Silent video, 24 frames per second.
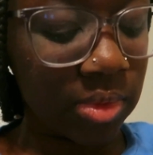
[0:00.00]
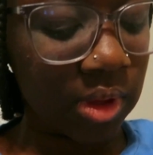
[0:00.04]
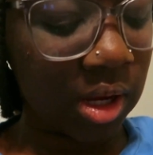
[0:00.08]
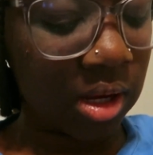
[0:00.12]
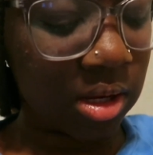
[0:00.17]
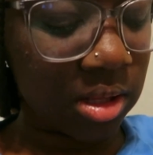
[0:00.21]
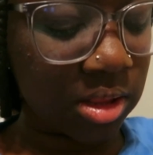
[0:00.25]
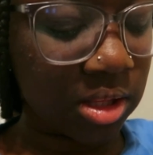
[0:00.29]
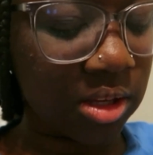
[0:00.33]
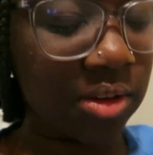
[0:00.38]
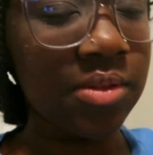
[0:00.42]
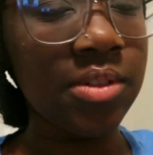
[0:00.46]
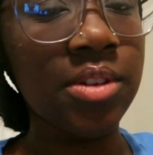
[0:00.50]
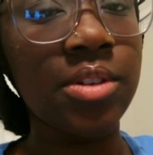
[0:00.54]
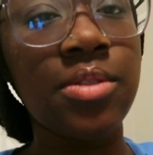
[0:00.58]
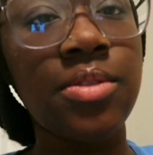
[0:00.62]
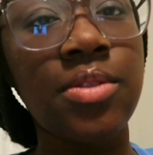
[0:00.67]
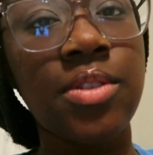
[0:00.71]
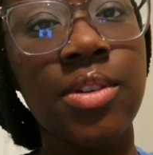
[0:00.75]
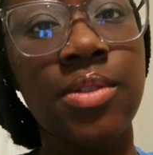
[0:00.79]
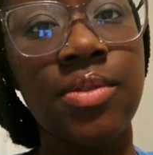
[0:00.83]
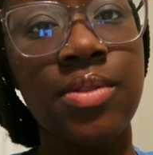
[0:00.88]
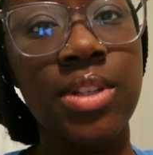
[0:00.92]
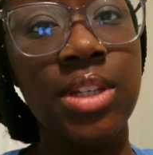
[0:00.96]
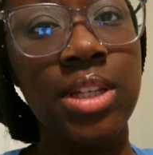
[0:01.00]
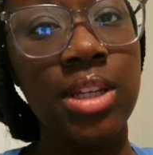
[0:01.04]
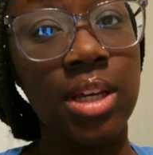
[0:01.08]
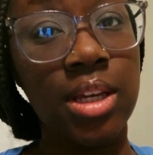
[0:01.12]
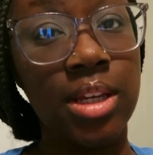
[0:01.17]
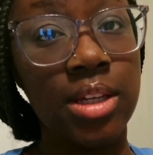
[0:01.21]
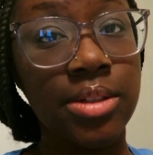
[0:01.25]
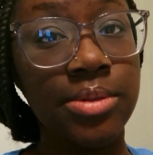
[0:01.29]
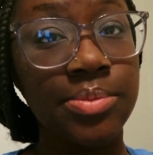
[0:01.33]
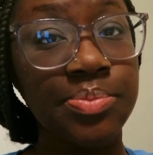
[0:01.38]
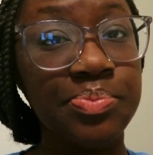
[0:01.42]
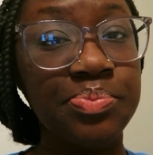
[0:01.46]

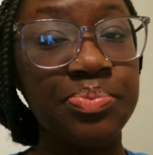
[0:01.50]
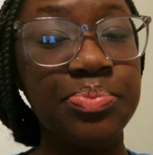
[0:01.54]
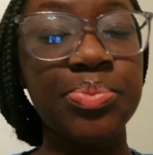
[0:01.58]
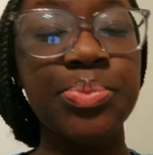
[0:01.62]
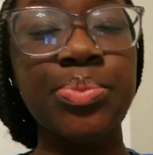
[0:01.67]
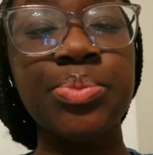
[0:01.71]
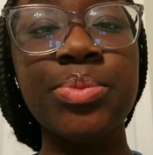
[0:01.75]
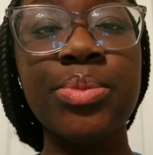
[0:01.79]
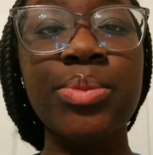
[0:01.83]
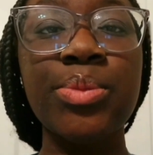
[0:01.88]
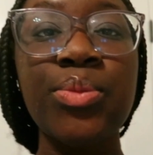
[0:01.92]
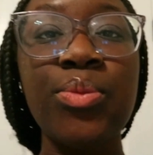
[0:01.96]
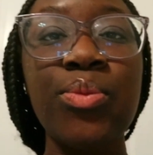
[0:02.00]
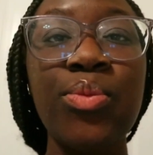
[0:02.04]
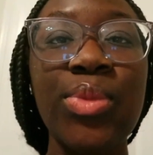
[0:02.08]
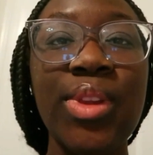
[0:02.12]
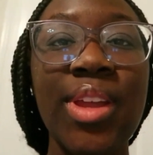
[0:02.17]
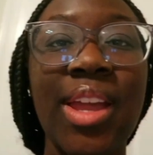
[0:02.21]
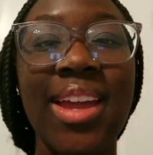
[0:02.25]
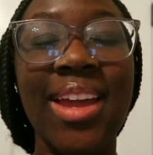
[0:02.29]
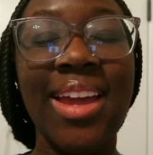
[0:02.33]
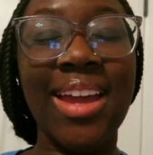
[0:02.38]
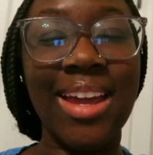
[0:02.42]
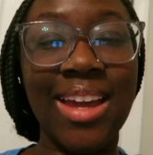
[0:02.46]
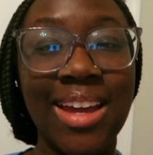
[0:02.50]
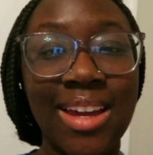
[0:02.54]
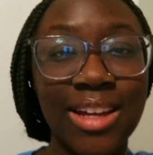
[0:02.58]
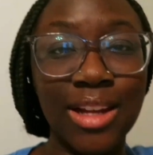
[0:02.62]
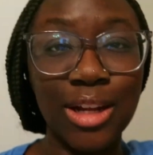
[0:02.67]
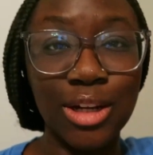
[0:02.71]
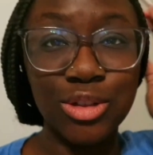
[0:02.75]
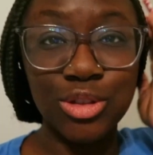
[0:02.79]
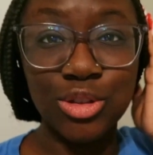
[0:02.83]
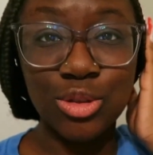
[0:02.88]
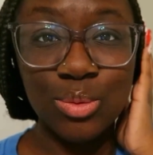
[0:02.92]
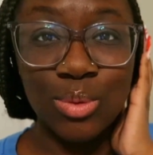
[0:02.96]
11:58,
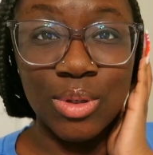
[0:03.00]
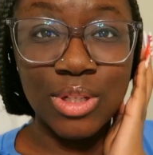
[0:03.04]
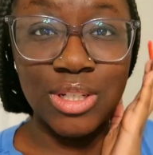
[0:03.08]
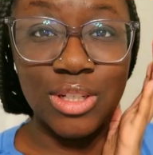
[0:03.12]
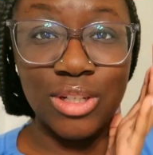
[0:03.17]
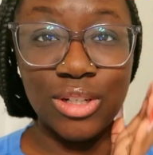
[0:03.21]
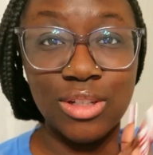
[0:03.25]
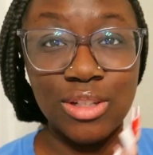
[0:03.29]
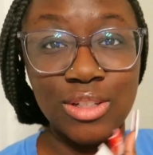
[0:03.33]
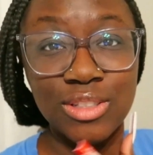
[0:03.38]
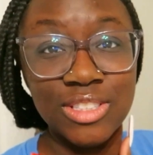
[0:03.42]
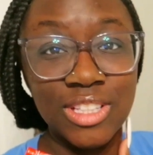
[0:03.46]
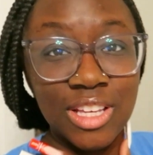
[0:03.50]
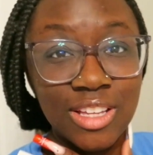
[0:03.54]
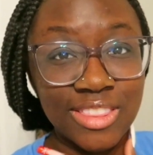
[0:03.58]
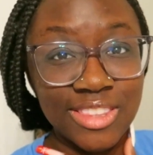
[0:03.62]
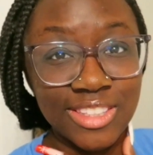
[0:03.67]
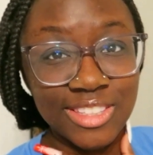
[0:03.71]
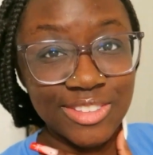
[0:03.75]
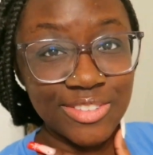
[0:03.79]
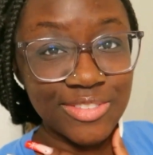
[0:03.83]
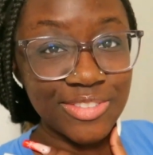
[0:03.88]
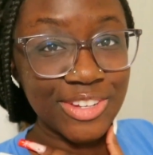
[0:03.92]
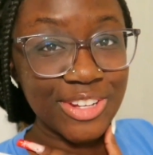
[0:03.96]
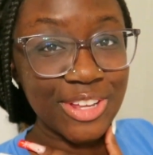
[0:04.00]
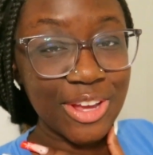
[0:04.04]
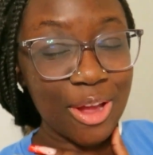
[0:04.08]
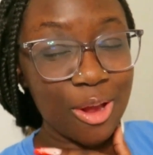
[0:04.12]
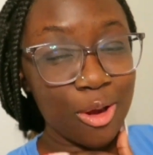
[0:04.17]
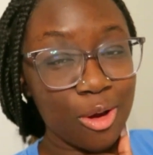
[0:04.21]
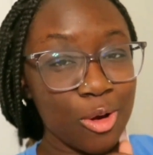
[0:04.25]
and I just wanted to close out this video.